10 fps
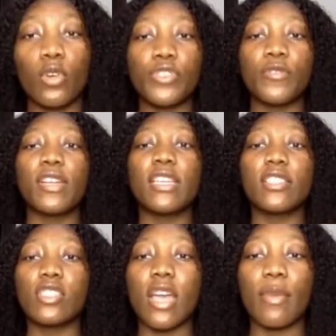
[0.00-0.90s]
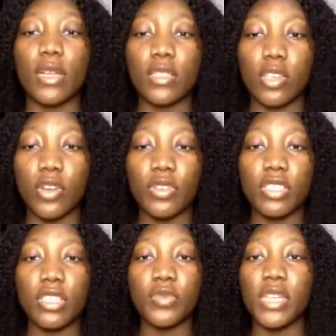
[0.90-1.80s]
And once you've clicked on
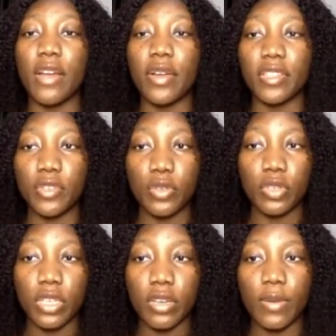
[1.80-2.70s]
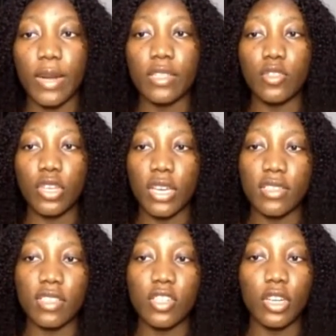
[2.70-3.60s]
cybersecurity, it redirects you here, right?
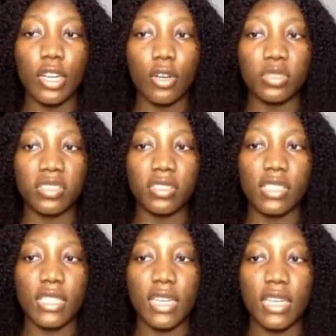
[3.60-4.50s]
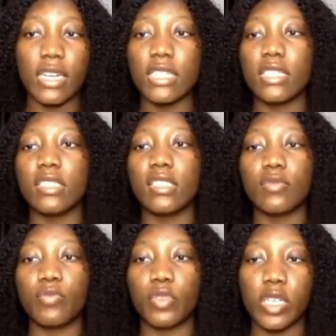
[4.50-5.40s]
So you can see the other options, data
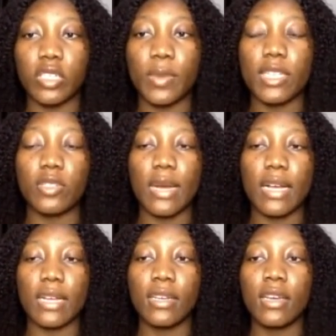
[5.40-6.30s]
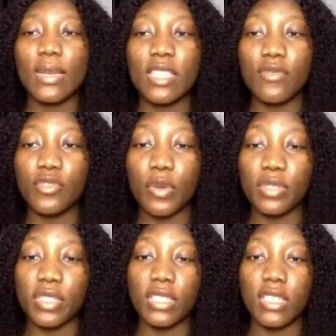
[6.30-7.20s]
analyst, project manager, customer
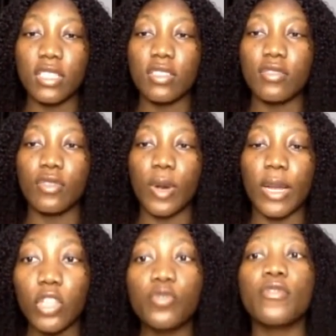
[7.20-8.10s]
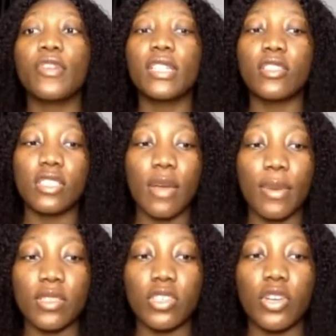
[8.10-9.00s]
service representative. Because we've
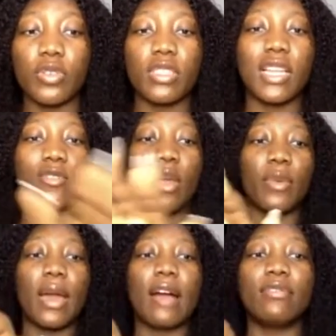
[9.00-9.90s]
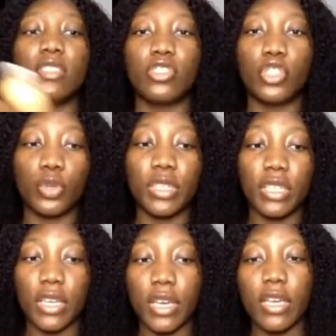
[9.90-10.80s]
clicked on cybersecurity, that's why we have this
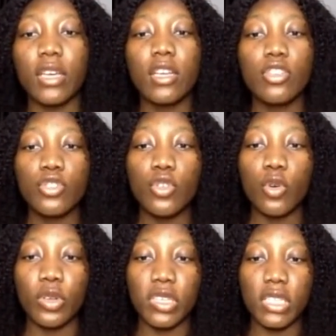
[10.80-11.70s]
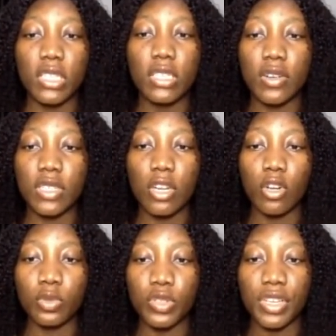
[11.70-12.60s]
showing here. So you see
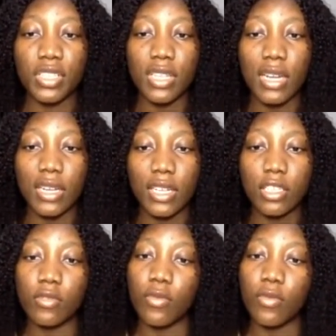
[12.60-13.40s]
there is an option here, start